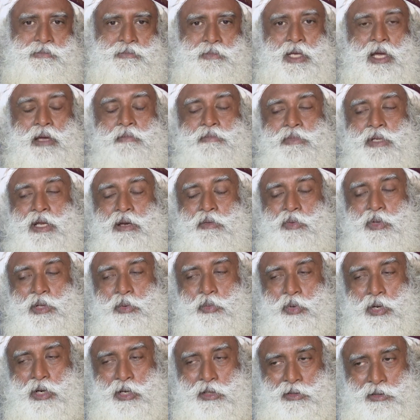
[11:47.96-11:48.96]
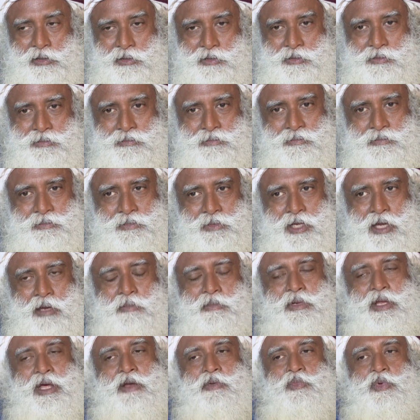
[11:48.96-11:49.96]
I'm done with the world.
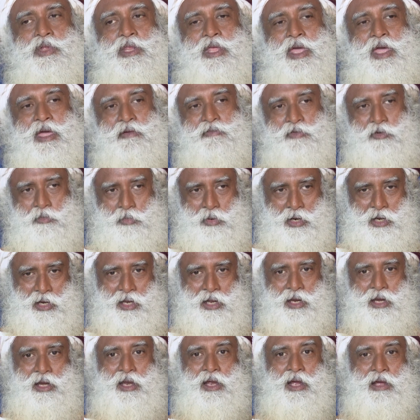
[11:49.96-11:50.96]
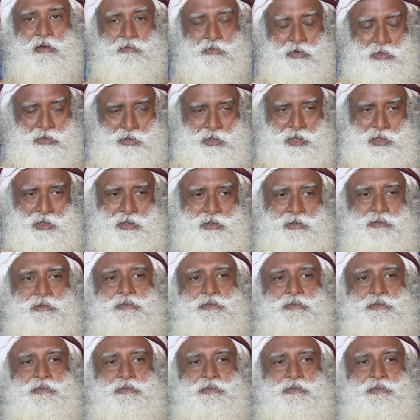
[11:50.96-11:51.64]
I'm done with everybody and everything.